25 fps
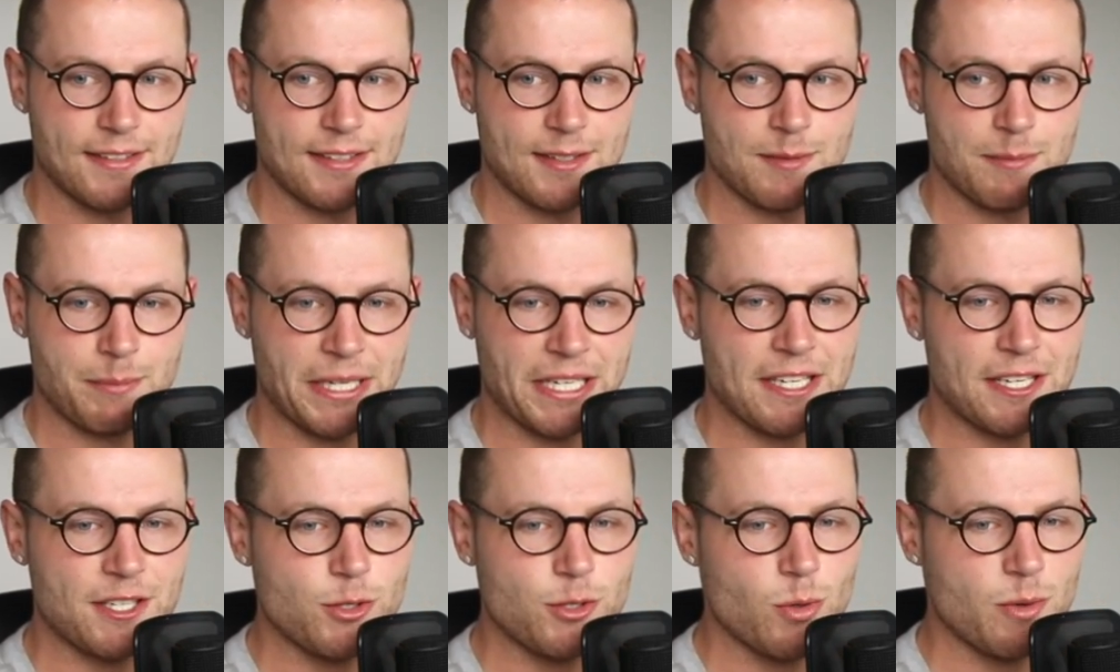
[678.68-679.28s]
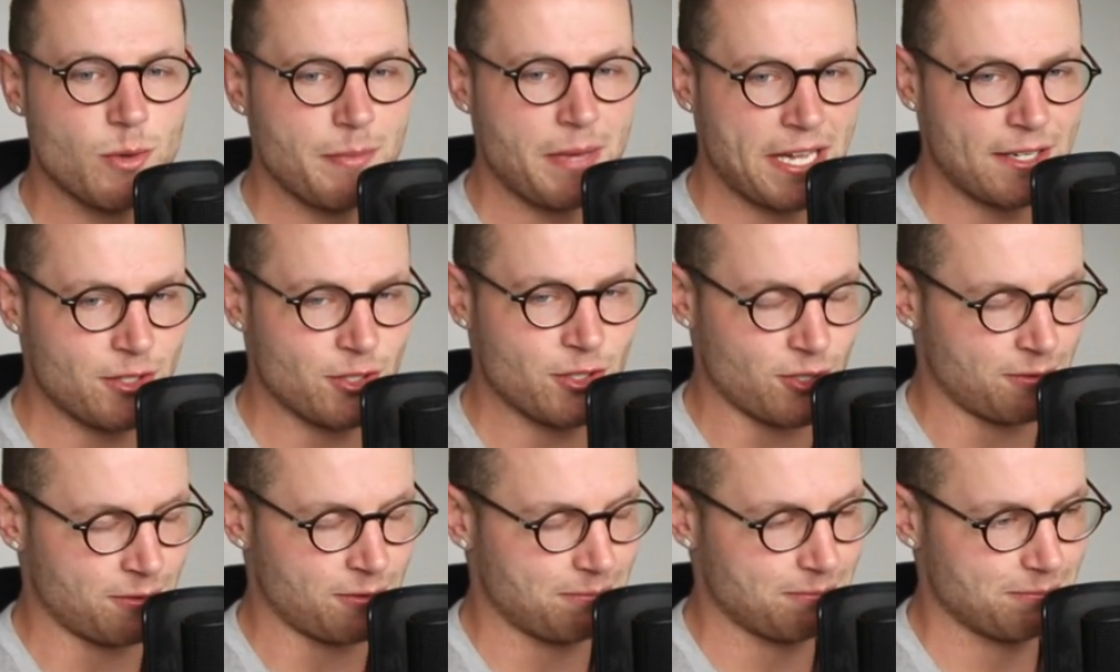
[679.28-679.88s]
But can you
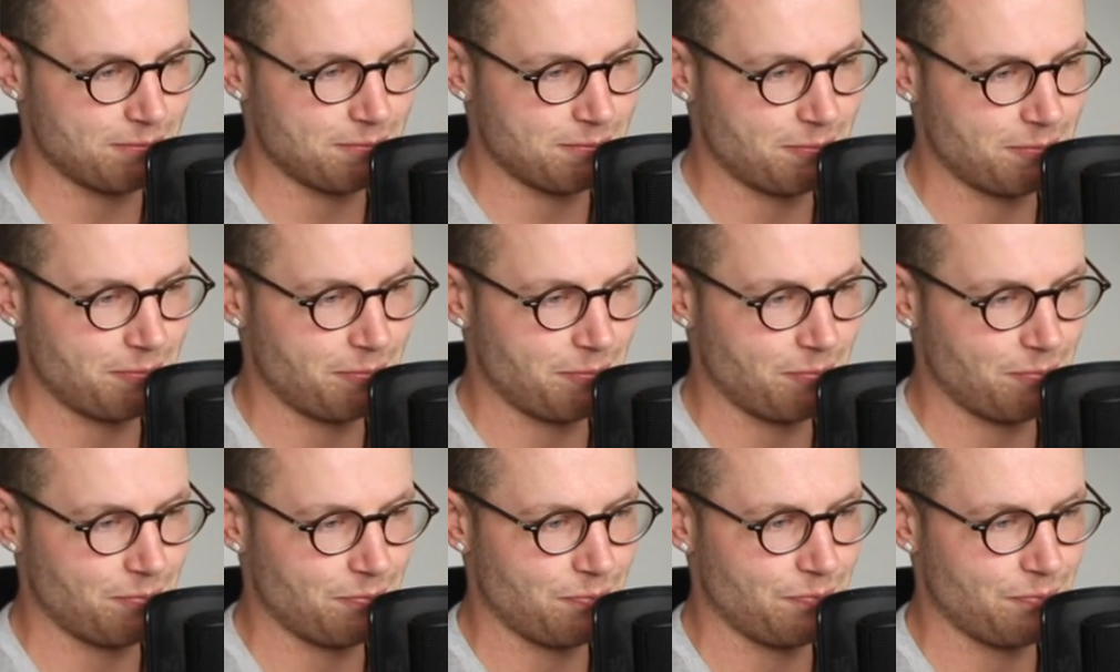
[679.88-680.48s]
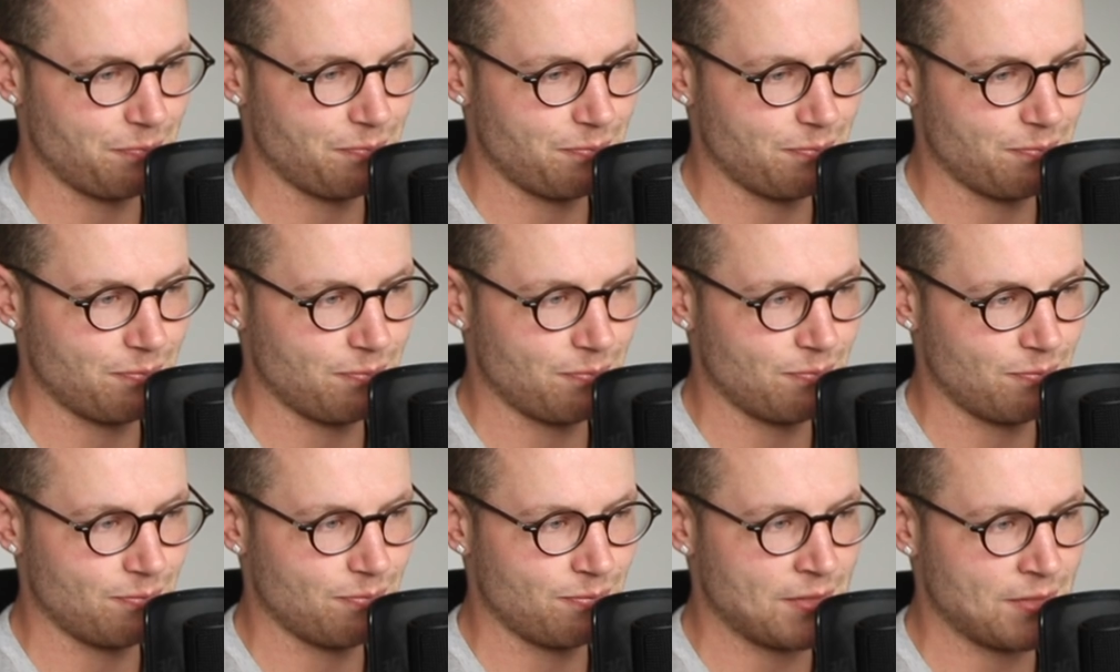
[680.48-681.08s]
imagine
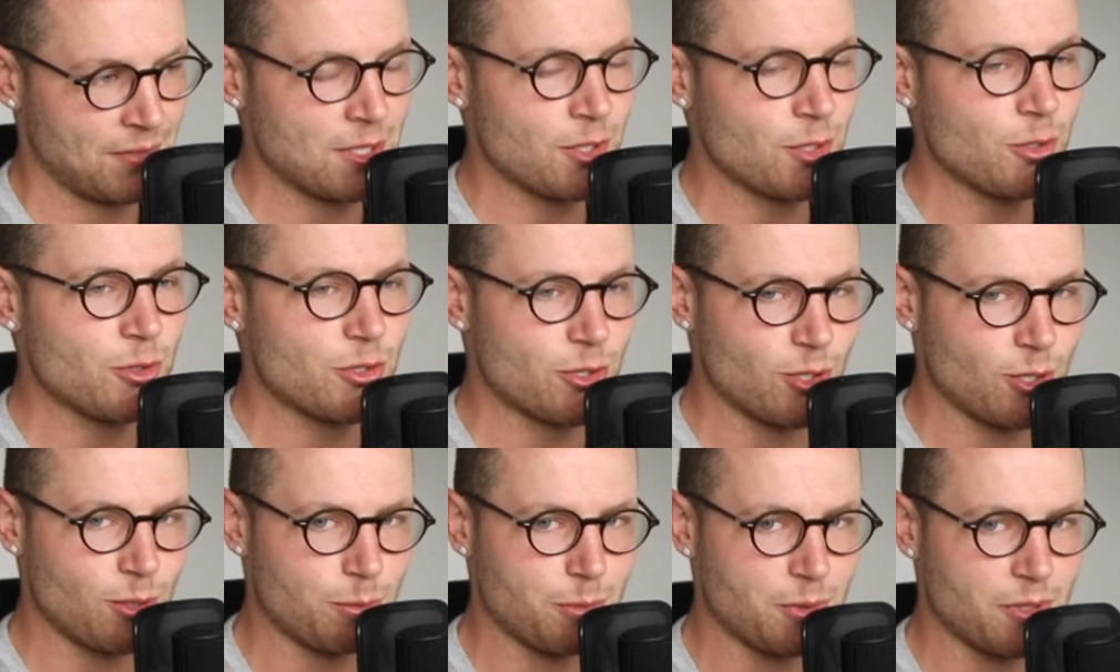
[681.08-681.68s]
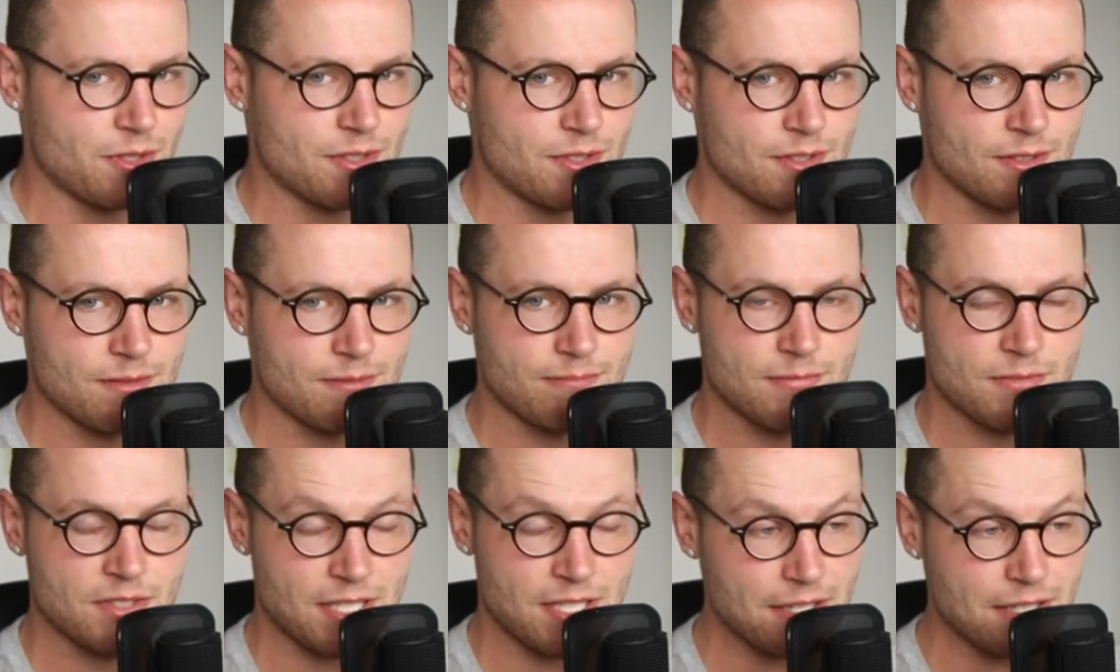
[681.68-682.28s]
the YouTubers,
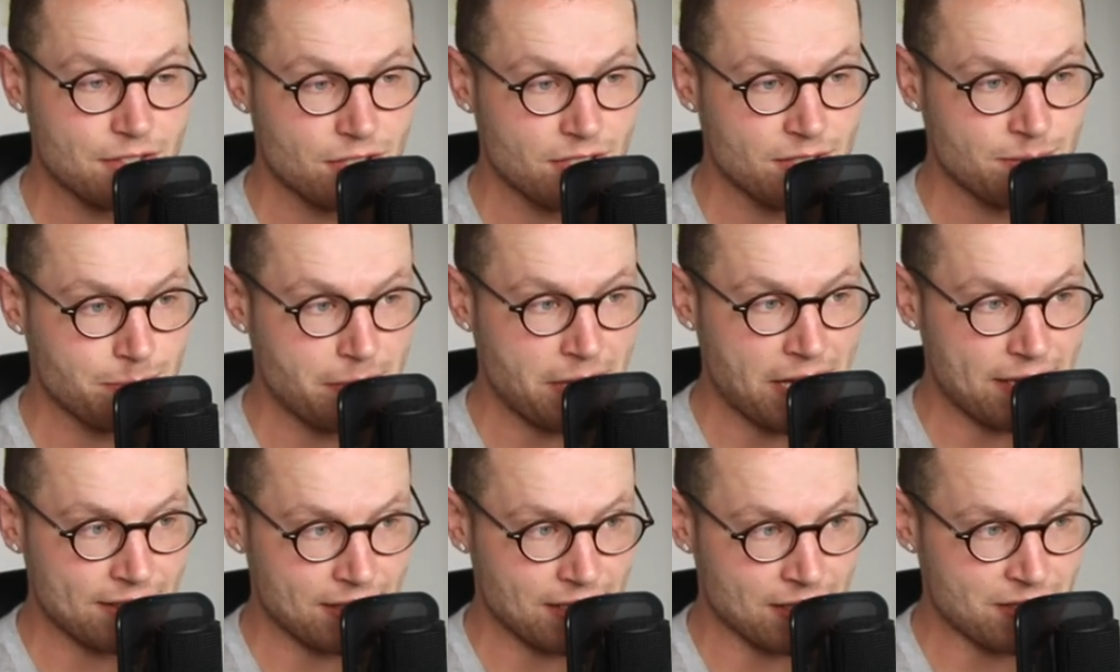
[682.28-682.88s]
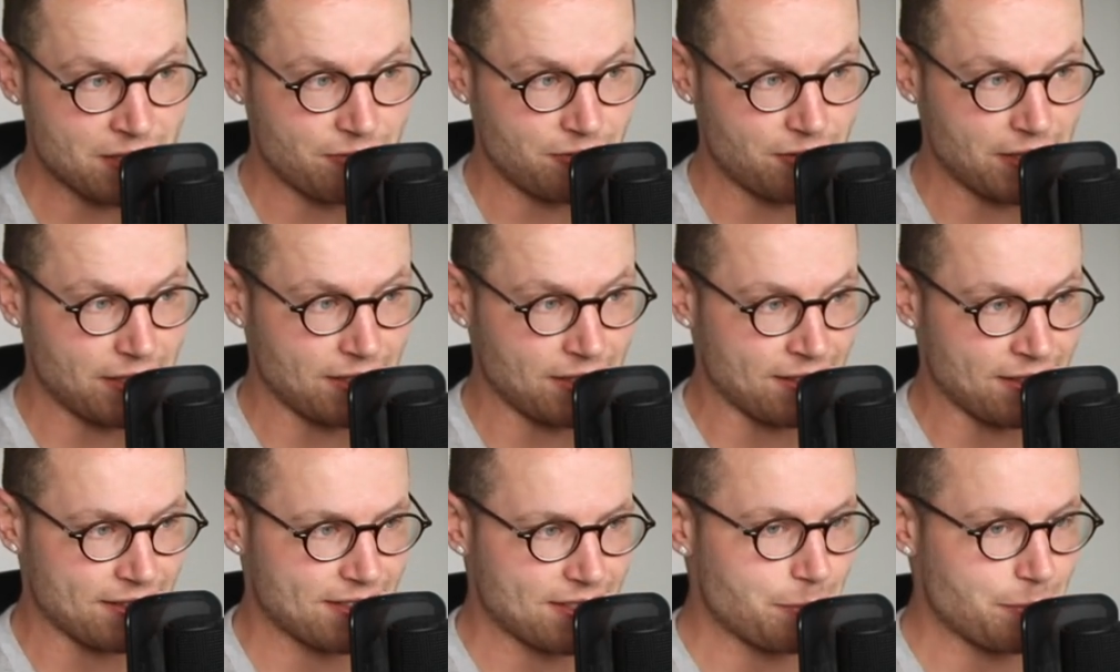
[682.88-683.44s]
such as Matt Does Fitness?